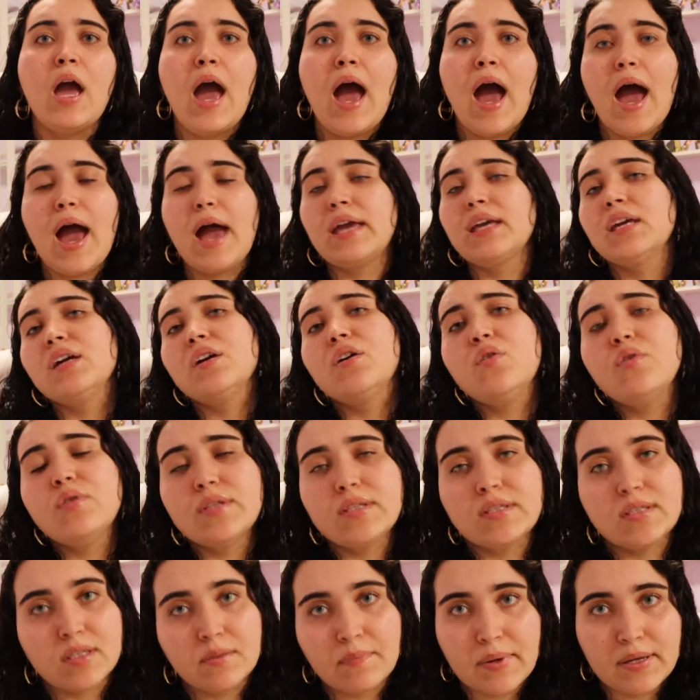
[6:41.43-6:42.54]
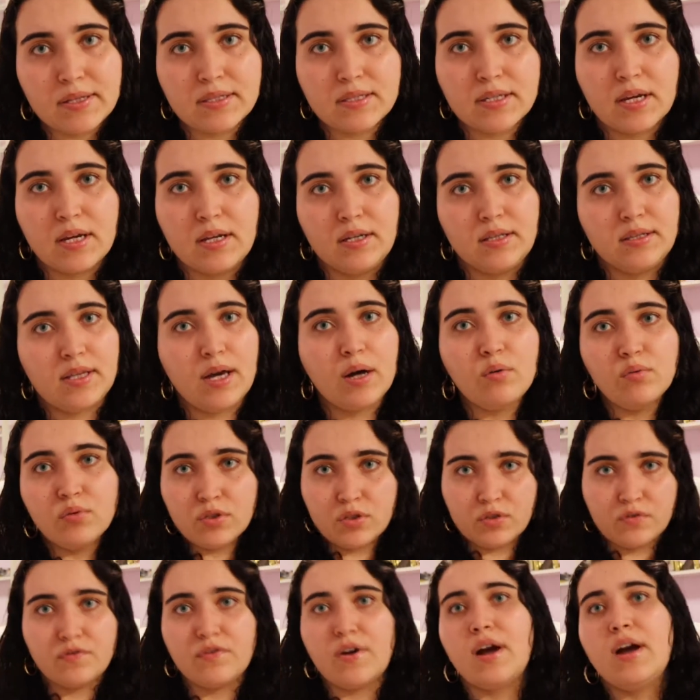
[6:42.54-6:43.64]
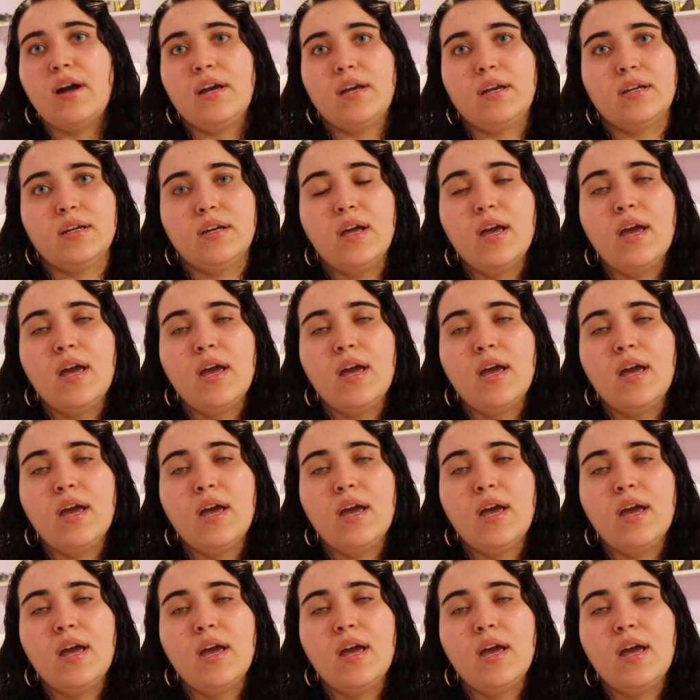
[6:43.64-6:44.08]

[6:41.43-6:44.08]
I can go to sleep at 10. That was fine.